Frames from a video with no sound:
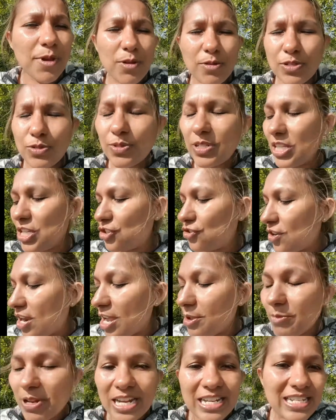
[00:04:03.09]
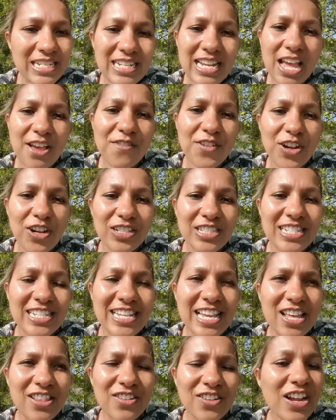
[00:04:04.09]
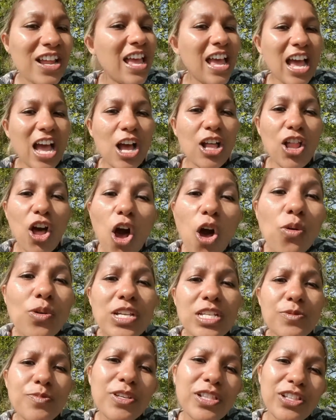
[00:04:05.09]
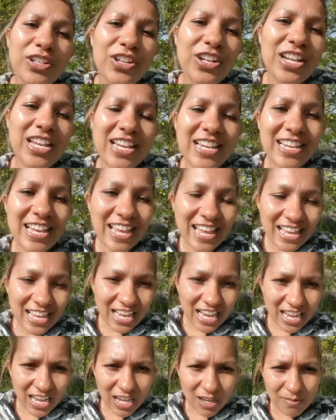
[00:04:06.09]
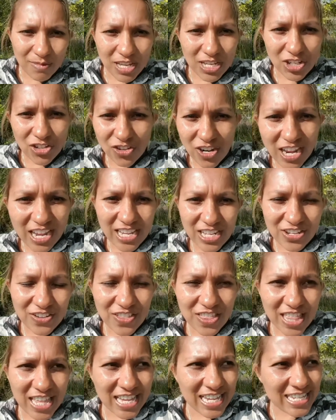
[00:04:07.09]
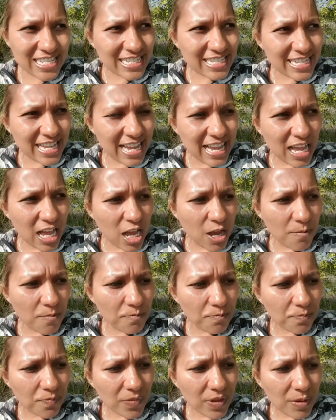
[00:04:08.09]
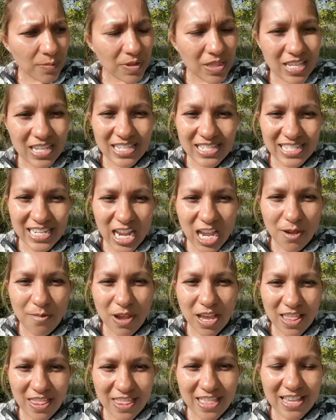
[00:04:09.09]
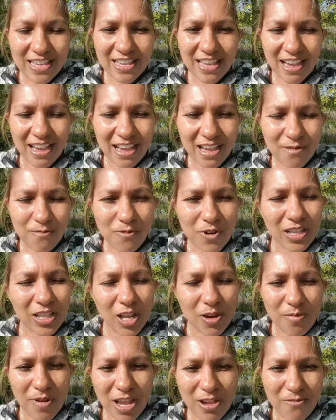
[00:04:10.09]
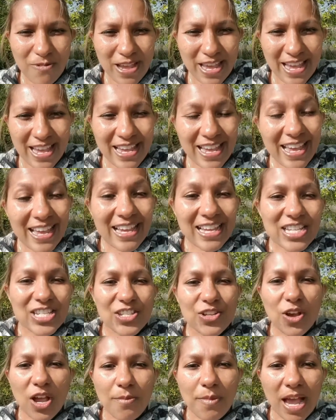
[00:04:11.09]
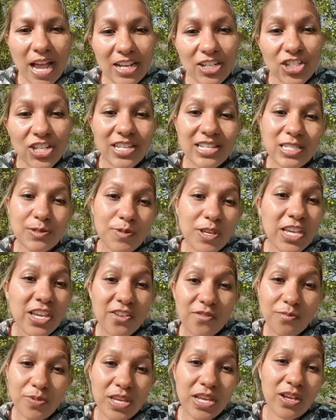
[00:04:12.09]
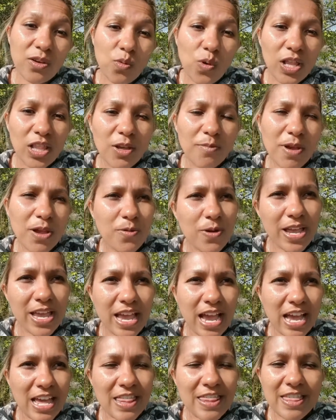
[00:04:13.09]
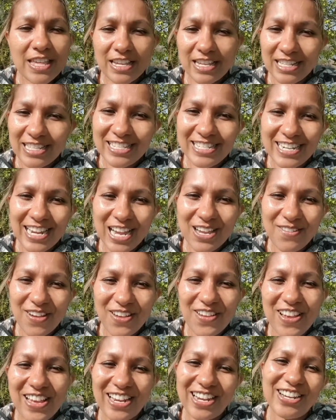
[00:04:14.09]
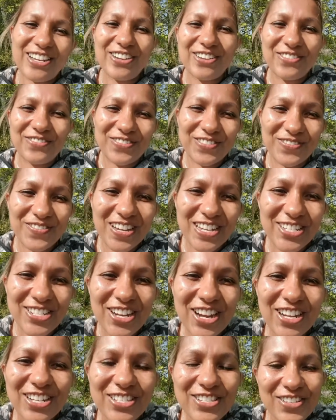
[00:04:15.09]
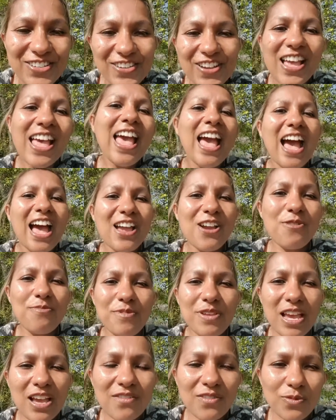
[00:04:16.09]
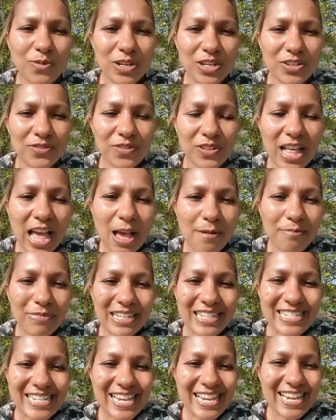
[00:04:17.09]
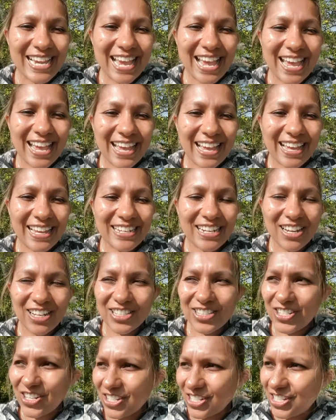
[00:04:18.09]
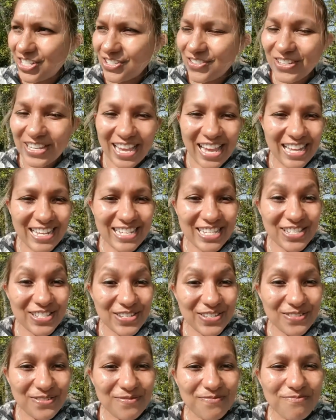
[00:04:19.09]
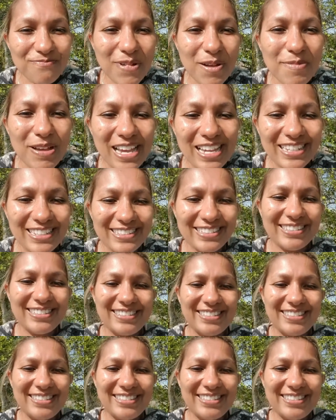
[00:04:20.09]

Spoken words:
I was really trying, but I didn't have it all together. I'll always be learning and trying new things. But this time, I think I'm well on my way. So I'm actually, speaking of being well on my way, I think it's time I'm going to go for my jog. So I hope you have a wonderful, happy day, and I'll talk to you again soon. Bye-bye.